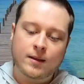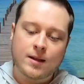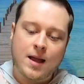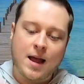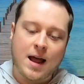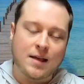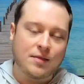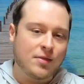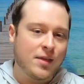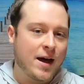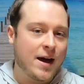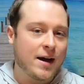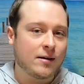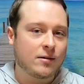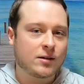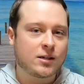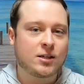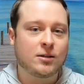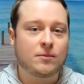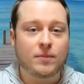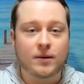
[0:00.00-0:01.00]
and
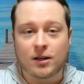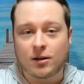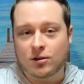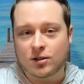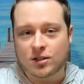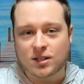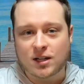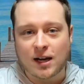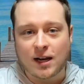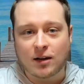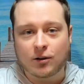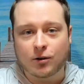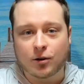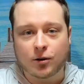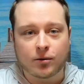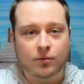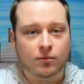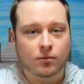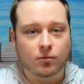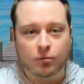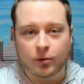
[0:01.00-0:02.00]
that could be your
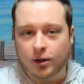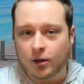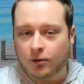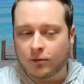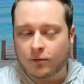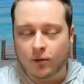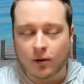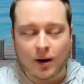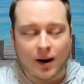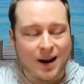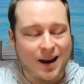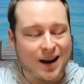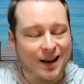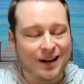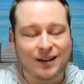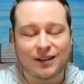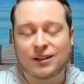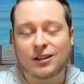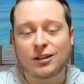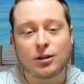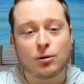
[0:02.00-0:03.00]
standard reel for
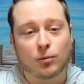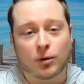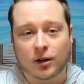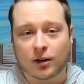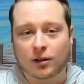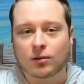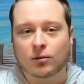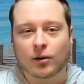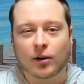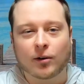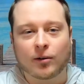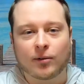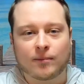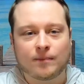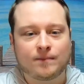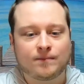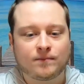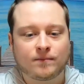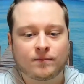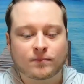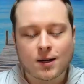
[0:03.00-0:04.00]
anything you want to throw.
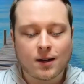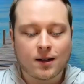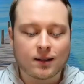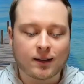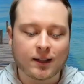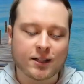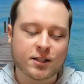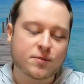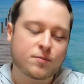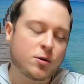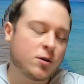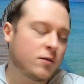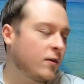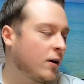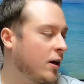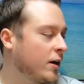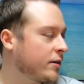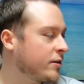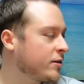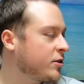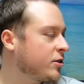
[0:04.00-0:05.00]
Let's move
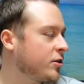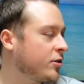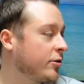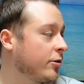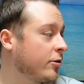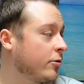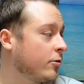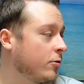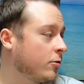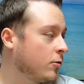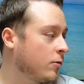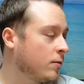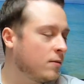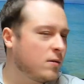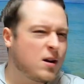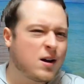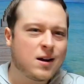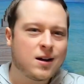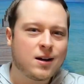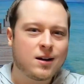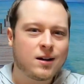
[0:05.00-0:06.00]
on to
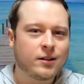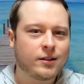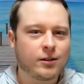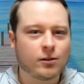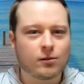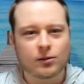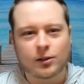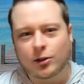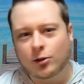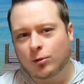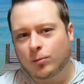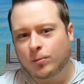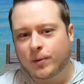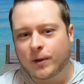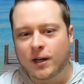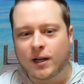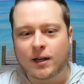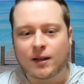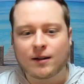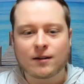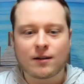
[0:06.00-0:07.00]
your little
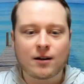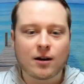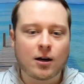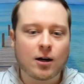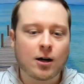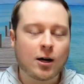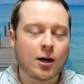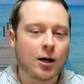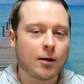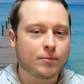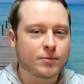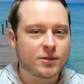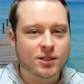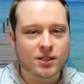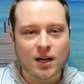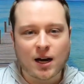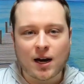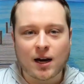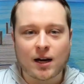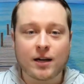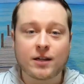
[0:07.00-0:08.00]
bit
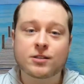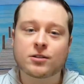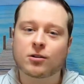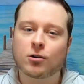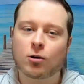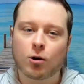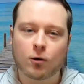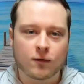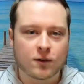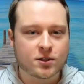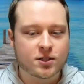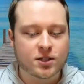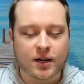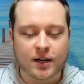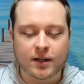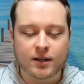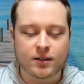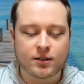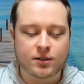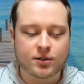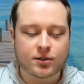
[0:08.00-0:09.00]
upsized or
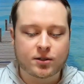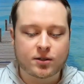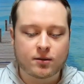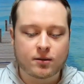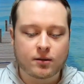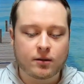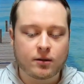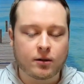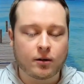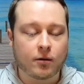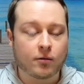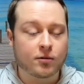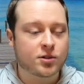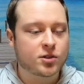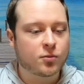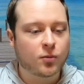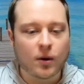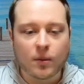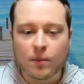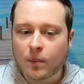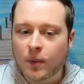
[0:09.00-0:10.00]
oversized,
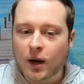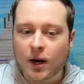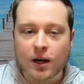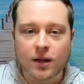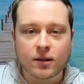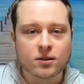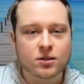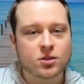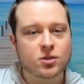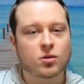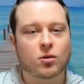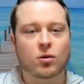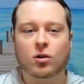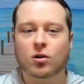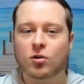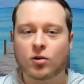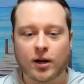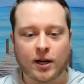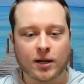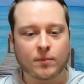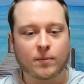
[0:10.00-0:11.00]
swim baits or
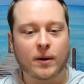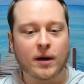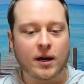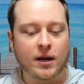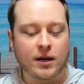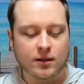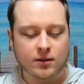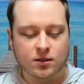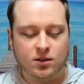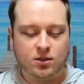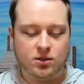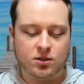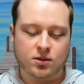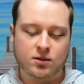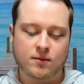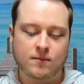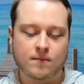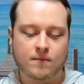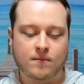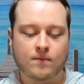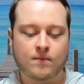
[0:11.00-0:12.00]
crankbaits.
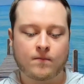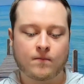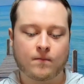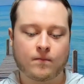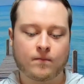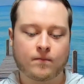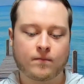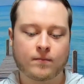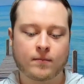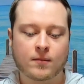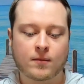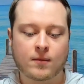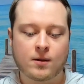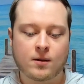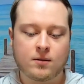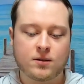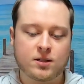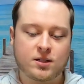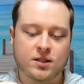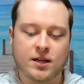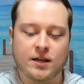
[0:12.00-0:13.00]

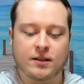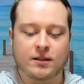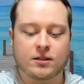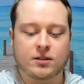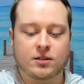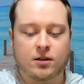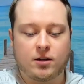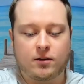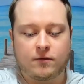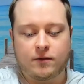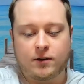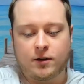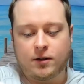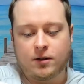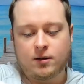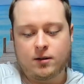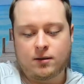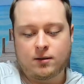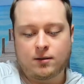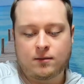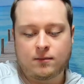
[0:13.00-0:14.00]
Let's take this off here.